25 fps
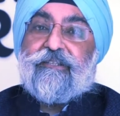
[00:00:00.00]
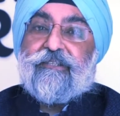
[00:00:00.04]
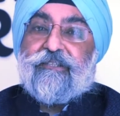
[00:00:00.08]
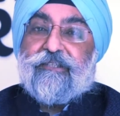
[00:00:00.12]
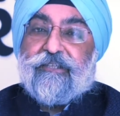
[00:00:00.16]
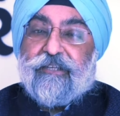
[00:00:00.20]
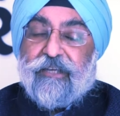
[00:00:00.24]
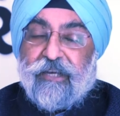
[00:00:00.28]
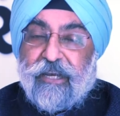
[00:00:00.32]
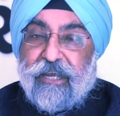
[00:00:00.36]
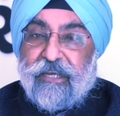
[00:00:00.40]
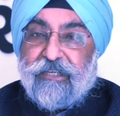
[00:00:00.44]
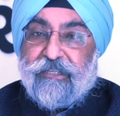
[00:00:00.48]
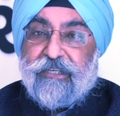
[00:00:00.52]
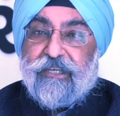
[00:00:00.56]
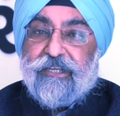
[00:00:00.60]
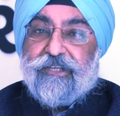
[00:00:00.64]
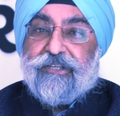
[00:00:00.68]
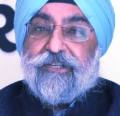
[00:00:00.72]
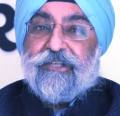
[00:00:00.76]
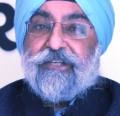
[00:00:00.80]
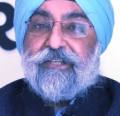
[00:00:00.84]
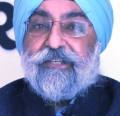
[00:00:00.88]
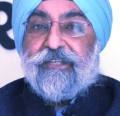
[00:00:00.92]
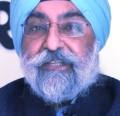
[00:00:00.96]

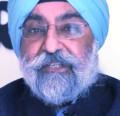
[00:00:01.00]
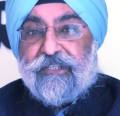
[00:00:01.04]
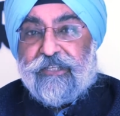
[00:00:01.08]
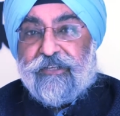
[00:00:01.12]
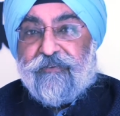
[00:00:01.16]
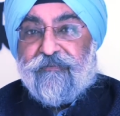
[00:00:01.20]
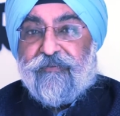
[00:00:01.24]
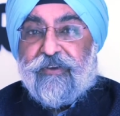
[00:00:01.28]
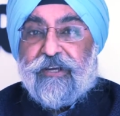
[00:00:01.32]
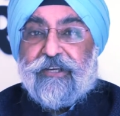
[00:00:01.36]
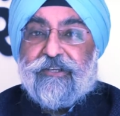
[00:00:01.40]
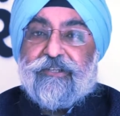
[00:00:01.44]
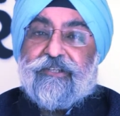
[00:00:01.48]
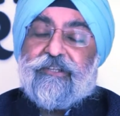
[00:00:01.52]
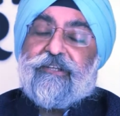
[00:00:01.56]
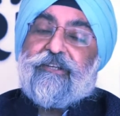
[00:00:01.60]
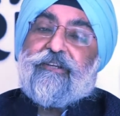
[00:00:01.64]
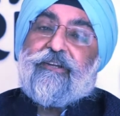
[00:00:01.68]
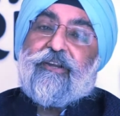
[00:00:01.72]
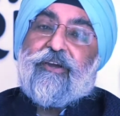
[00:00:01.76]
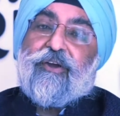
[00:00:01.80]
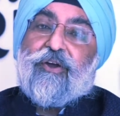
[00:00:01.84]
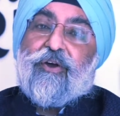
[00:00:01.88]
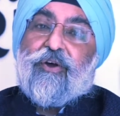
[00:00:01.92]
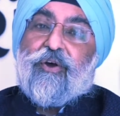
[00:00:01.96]
sterilization,
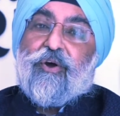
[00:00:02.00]
disinfection